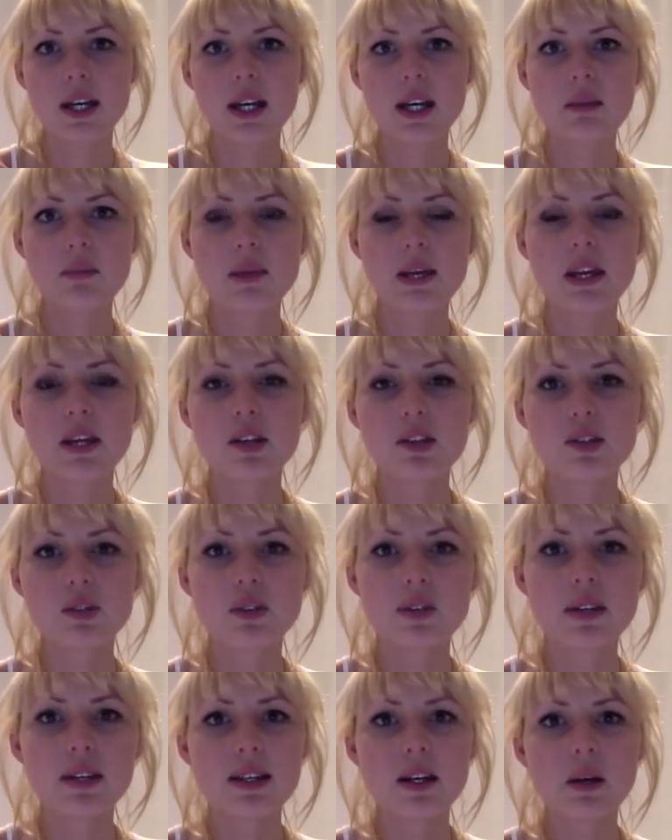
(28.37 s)
in making
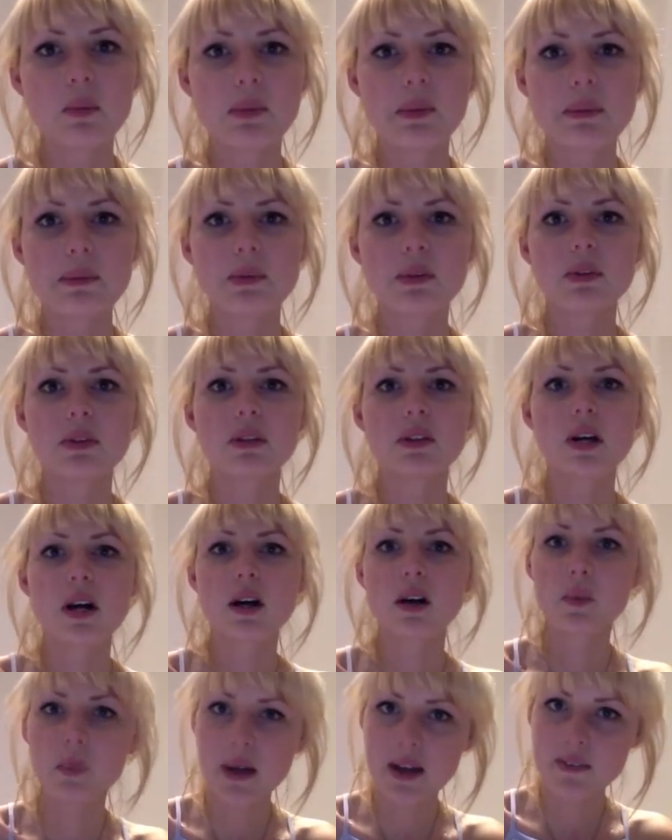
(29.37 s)
sure that young people
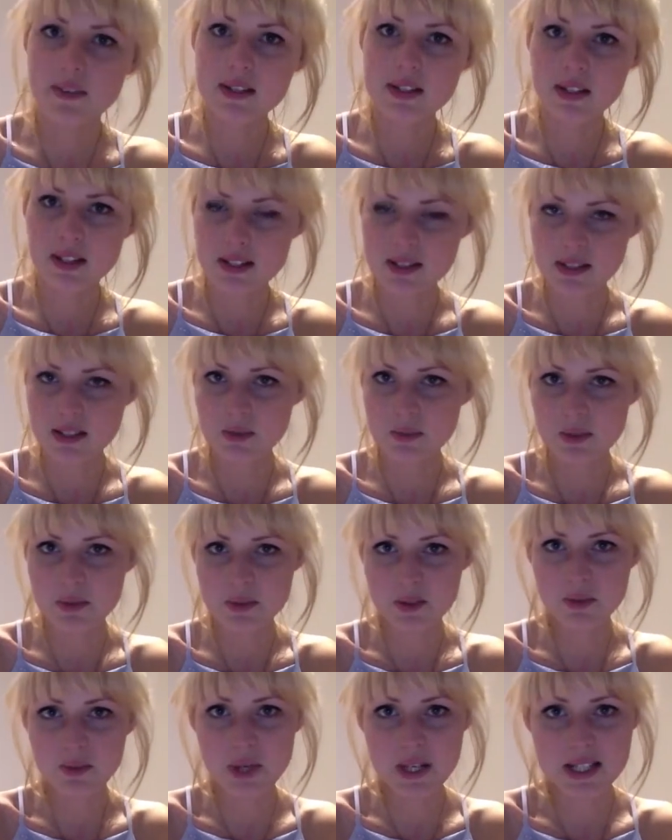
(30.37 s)
are aware of the signs and
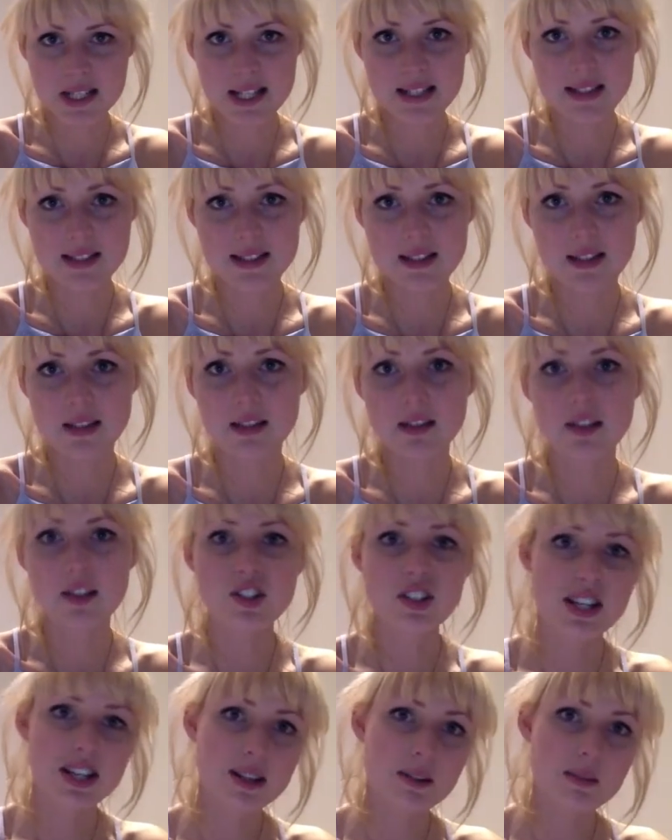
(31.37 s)
symptoms of breast cancer and
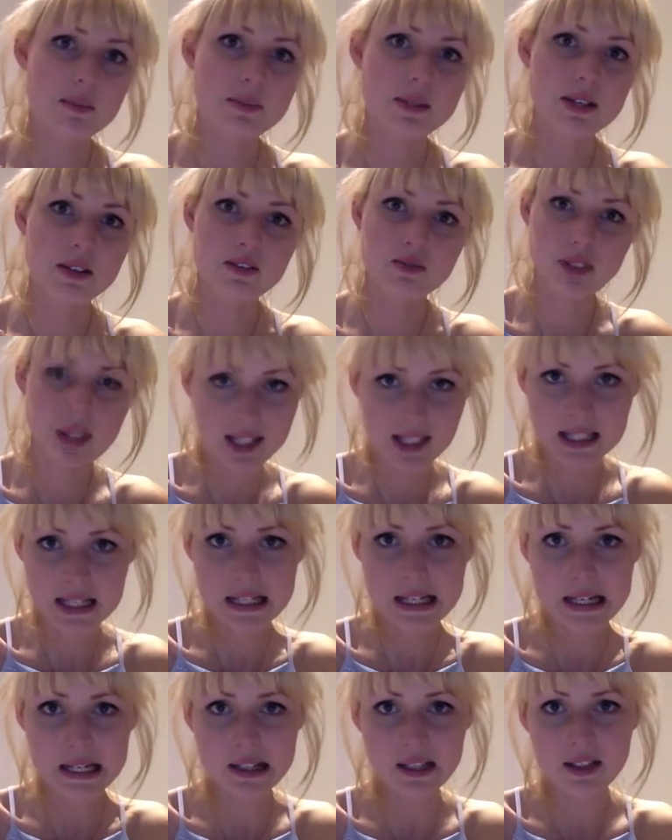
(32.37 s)
are checking themselves
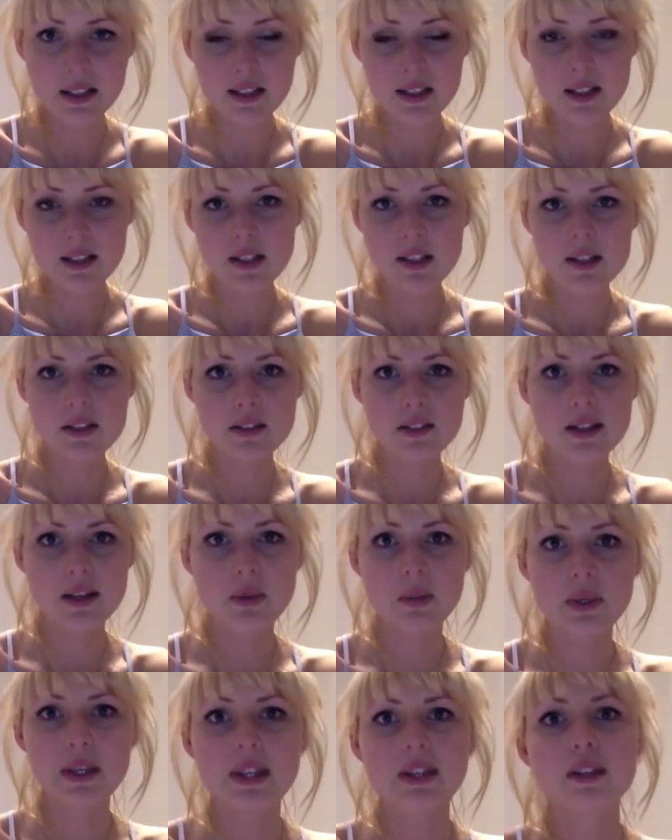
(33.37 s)
regularly, so
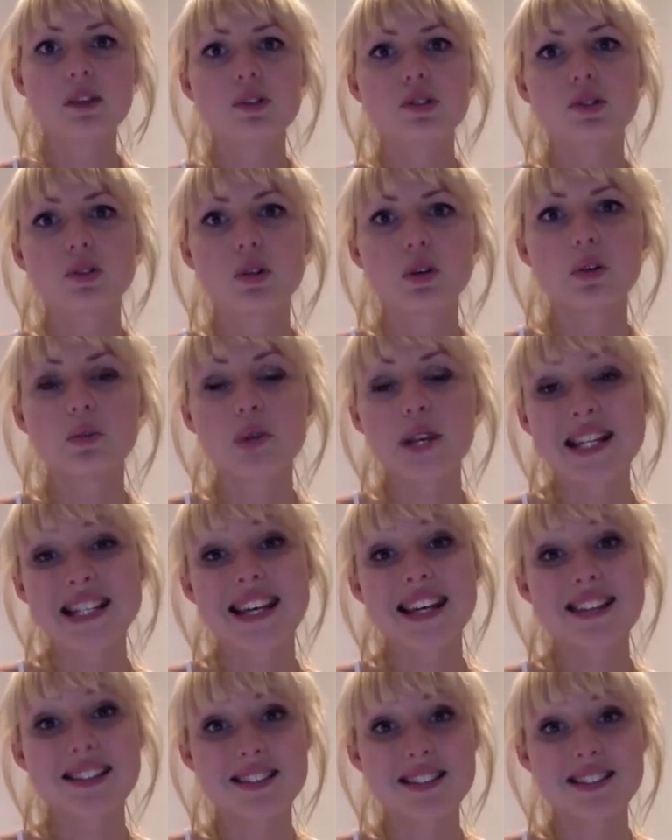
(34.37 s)
that we can ensure all
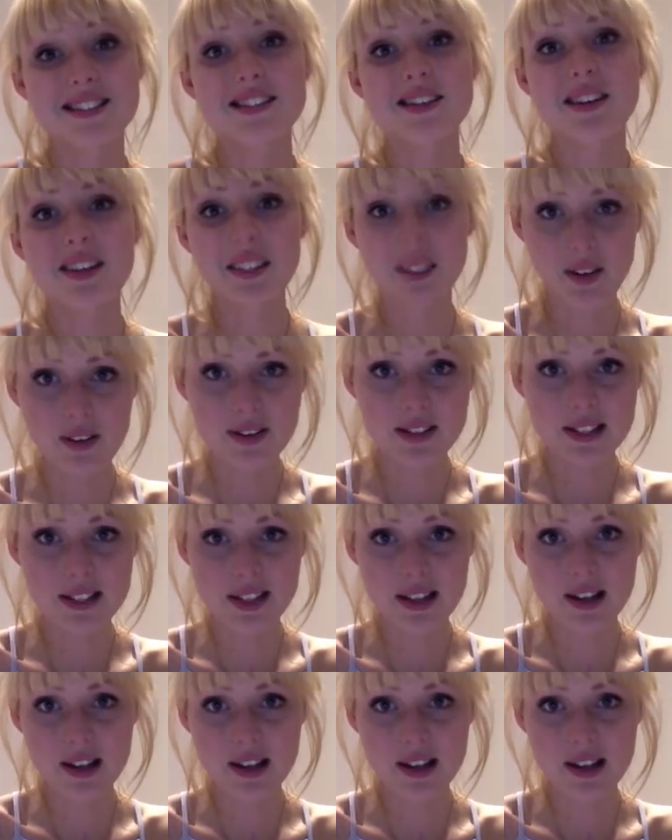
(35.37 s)
breast cancers are diagnosed at